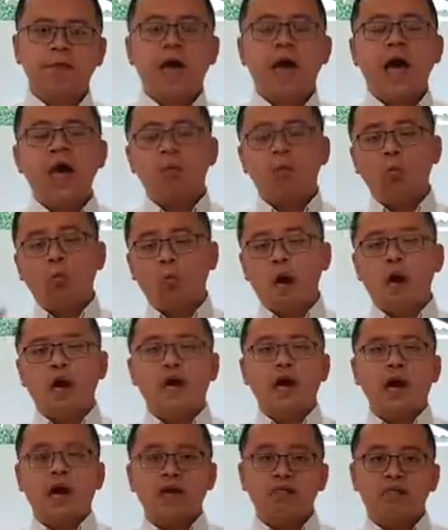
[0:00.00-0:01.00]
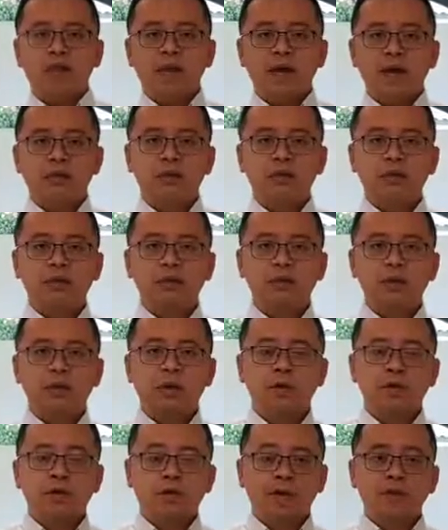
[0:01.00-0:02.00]
and why I mentioned
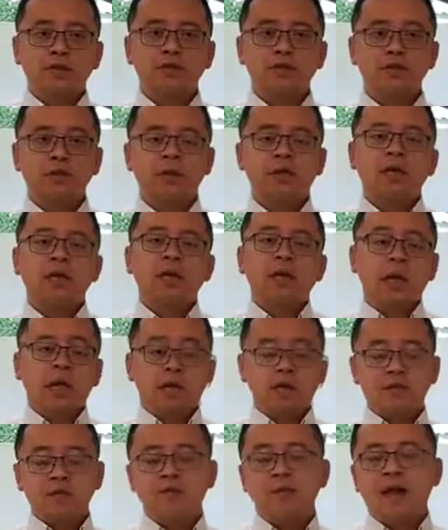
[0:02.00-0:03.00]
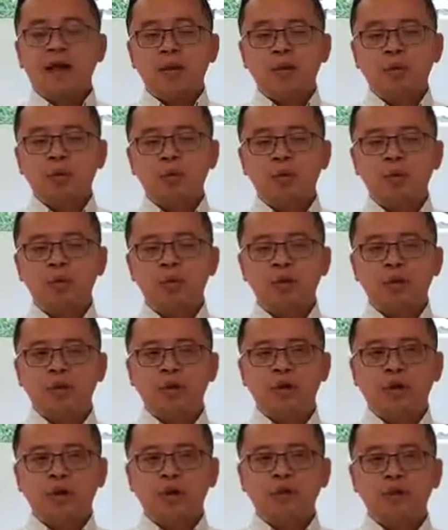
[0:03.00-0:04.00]
this in a Spanish
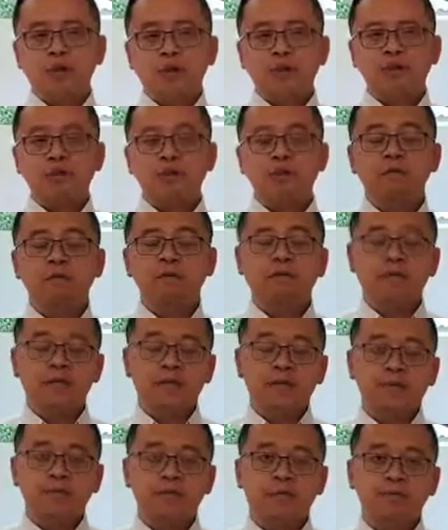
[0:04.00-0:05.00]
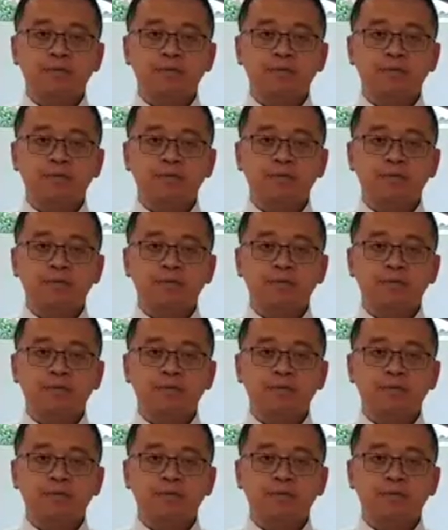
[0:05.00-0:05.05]
portfolio bond video.